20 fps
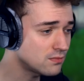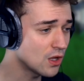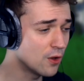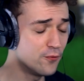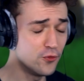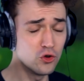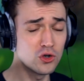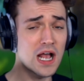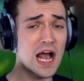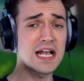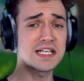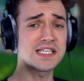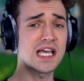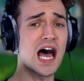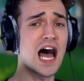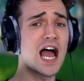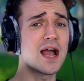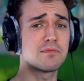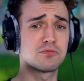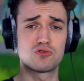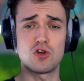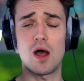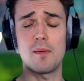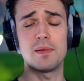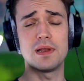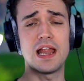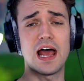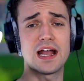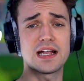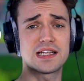If you guys are hyped, drop a
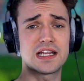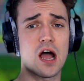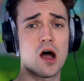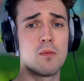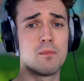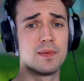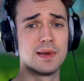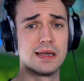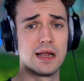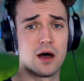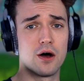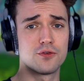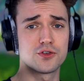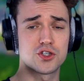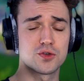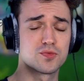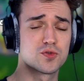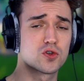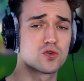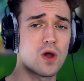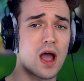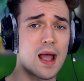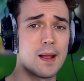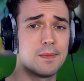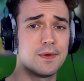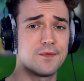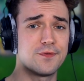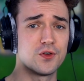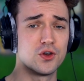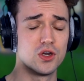like down below. Subscribe
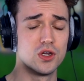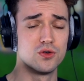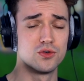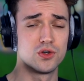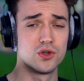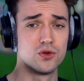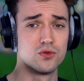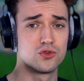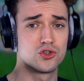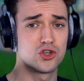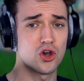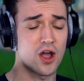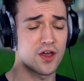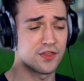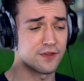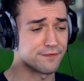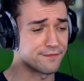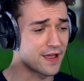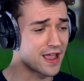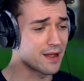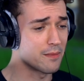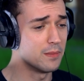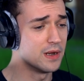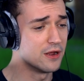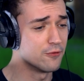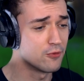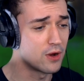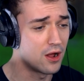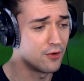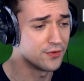if you're new, dude. Join the family
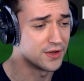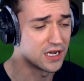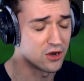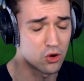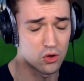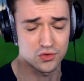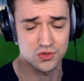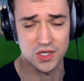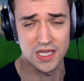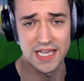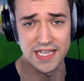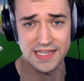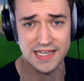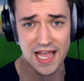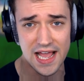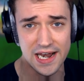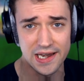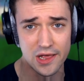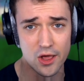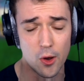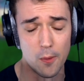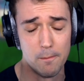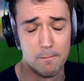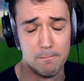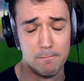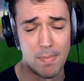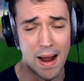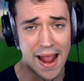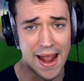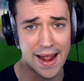around here. Also hit that little
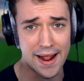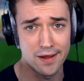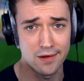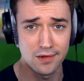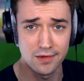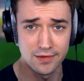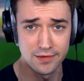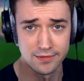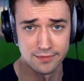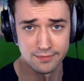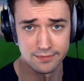bell.